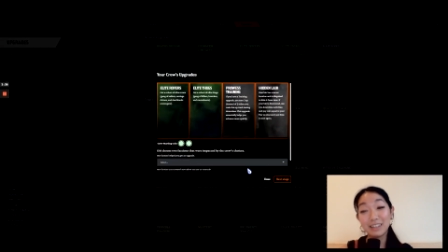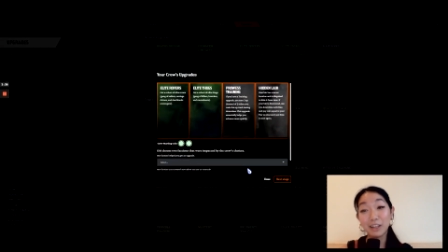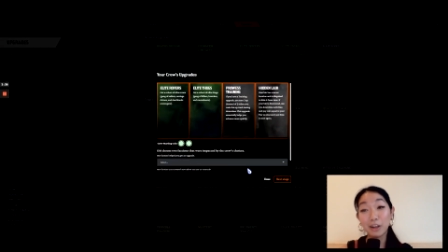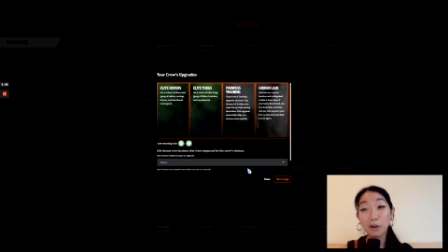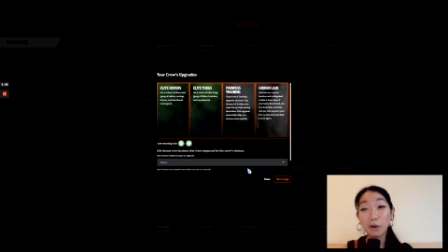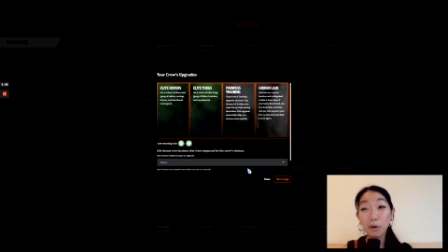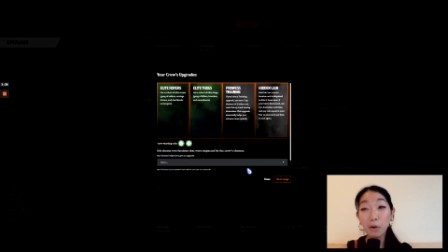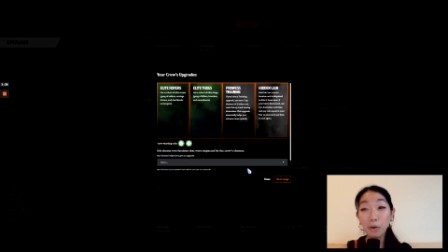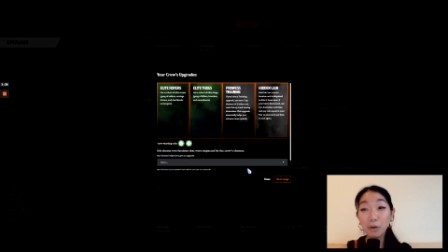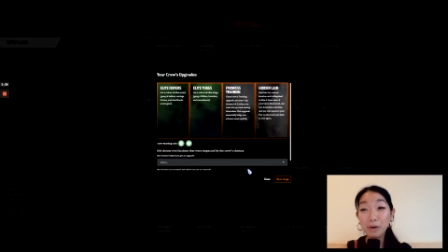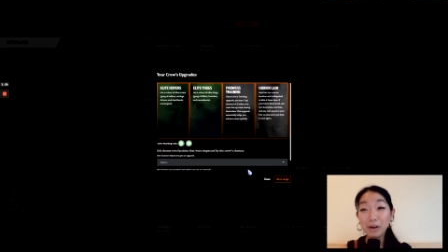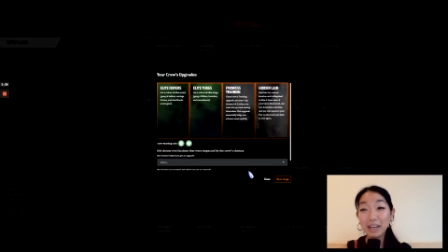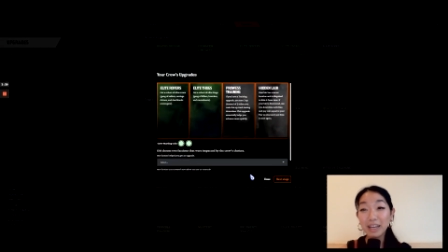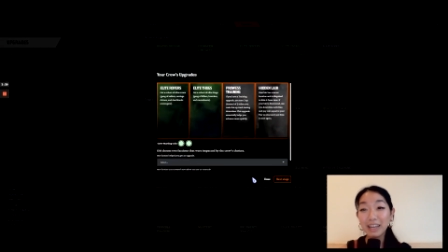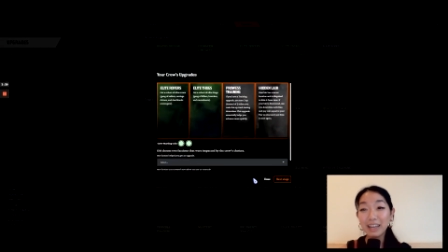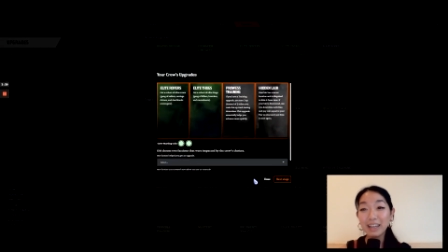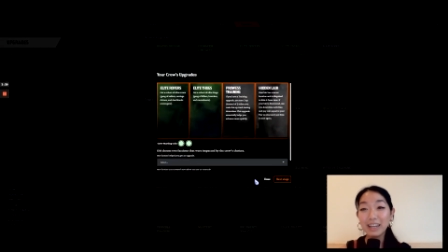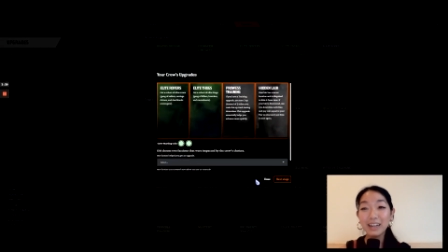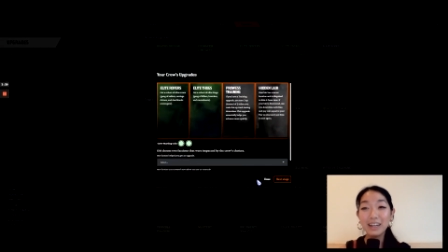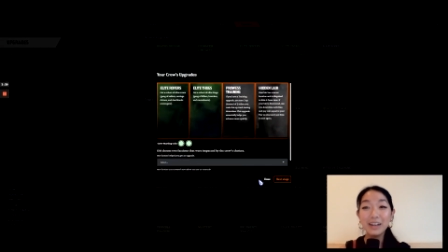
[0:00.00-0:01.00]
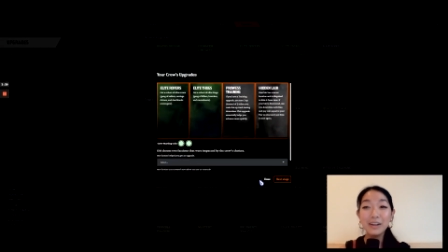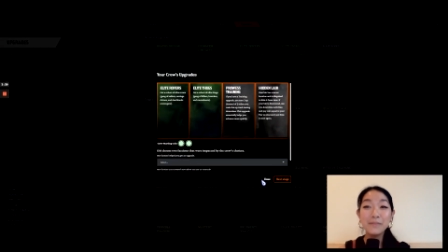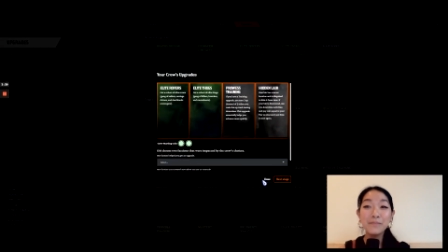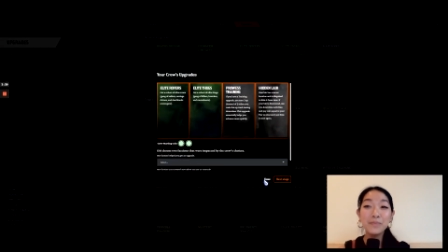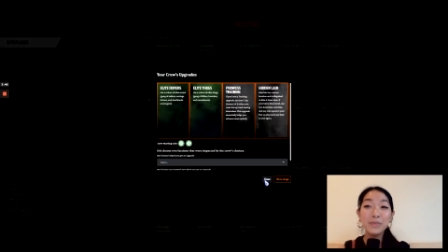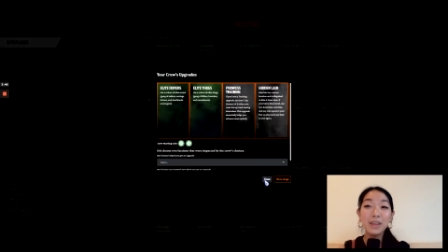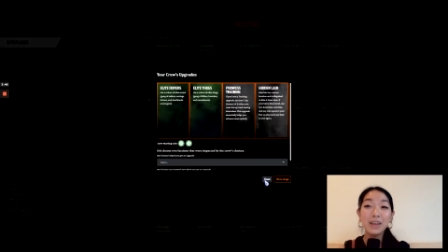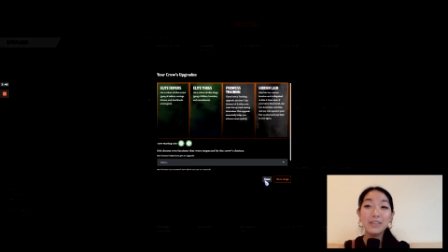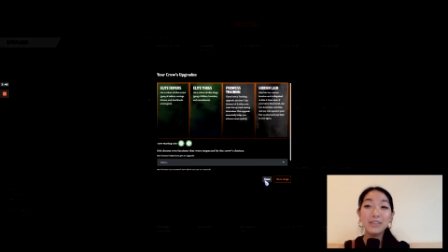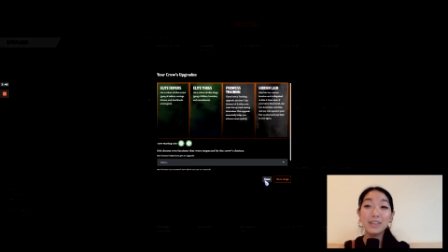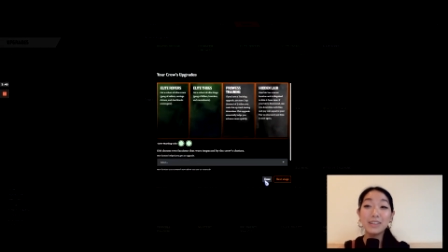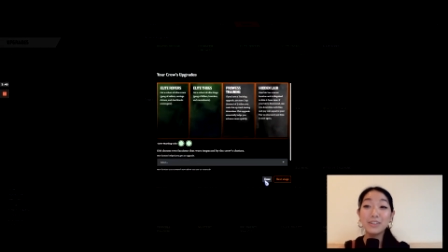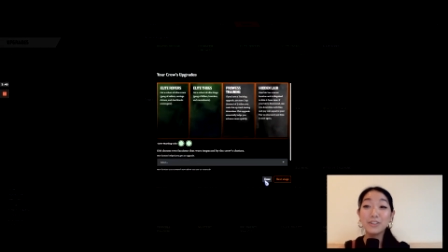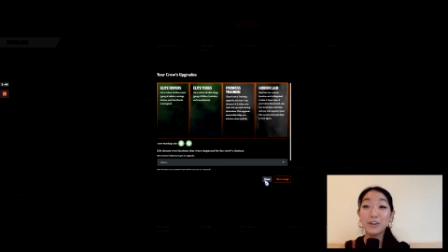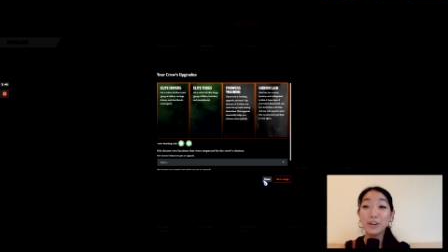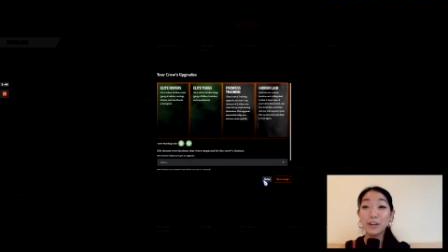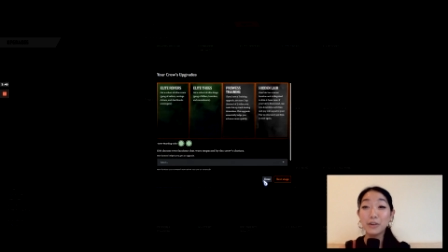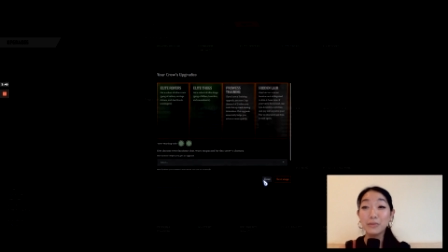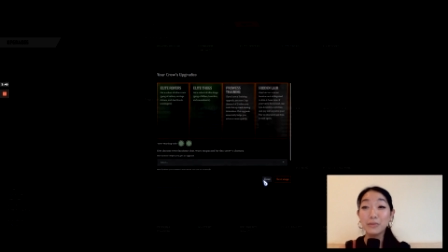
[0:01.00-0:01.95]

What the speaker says: The coin, the starting